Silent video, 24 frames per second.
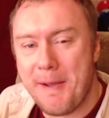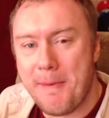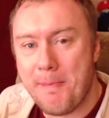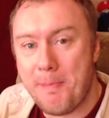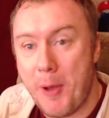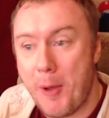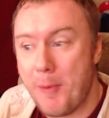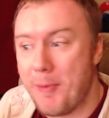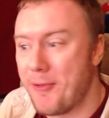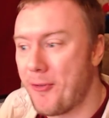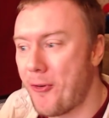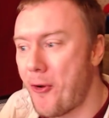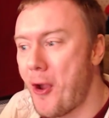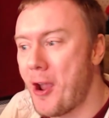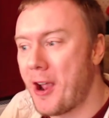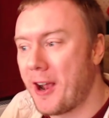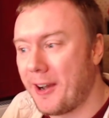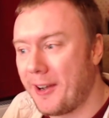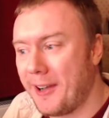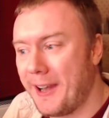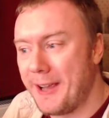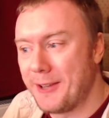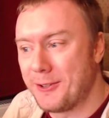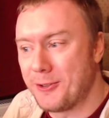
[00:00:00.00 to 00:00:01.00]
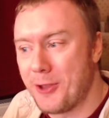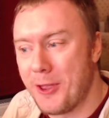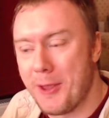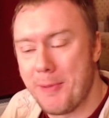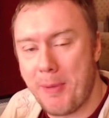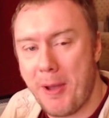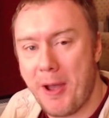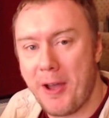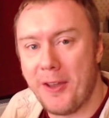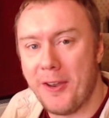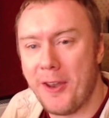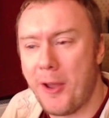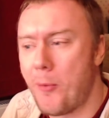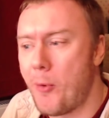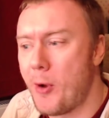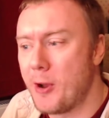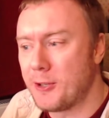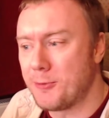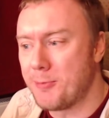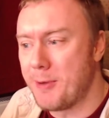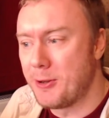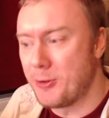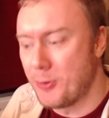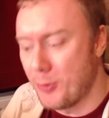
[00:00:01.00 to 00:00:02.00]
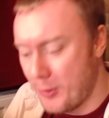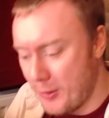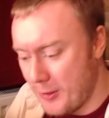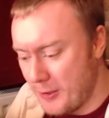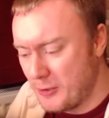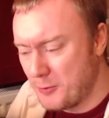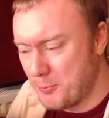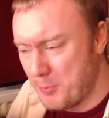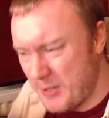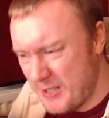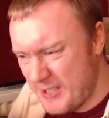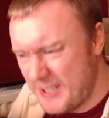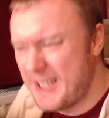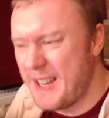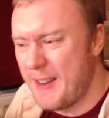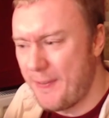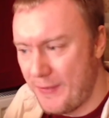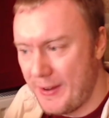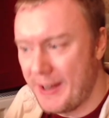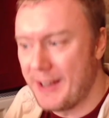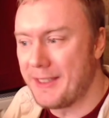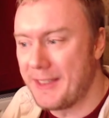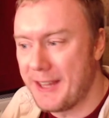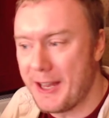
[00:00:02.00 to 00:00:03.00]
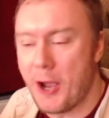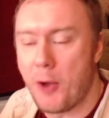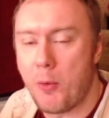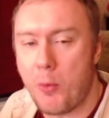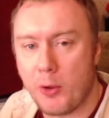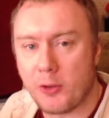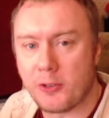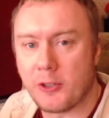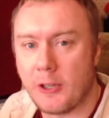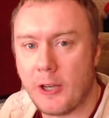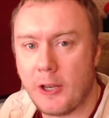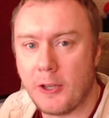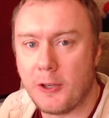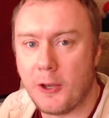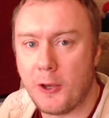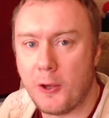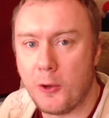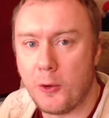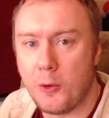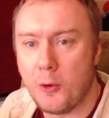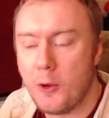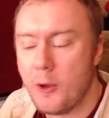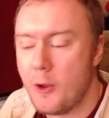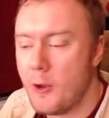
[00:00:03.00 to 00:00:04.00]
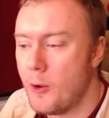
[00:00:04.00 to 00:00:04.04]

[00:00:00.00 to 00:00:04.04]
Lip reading: But before I clicked on the button, I wanted to make sure that the specific thing I was going to do